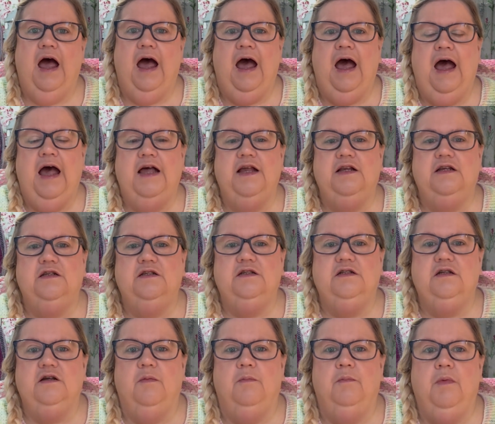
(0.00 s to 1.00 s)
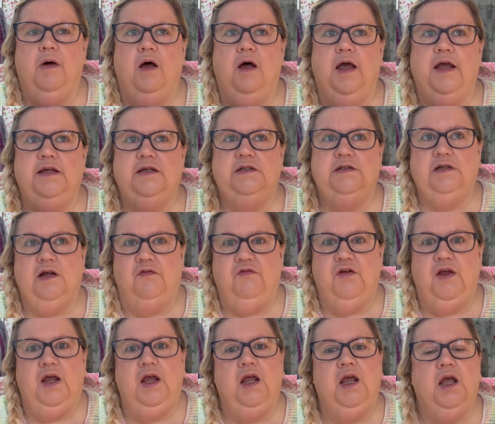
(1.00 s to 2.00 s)
and my
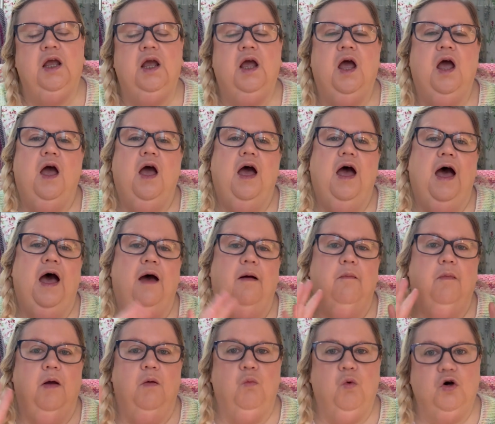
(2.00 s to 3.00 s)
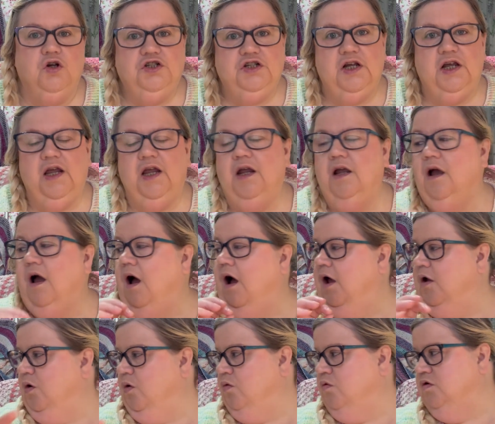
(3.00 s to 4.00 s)
stuffing and my wadding,
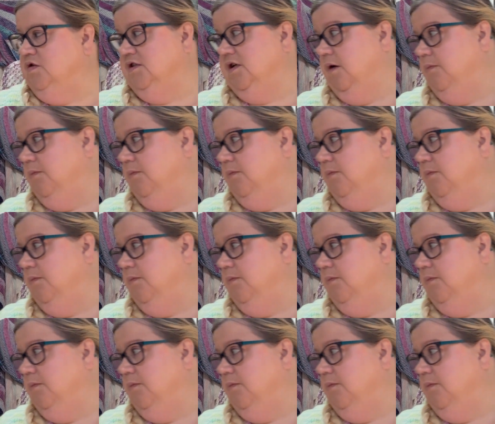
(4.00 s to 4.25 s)
I also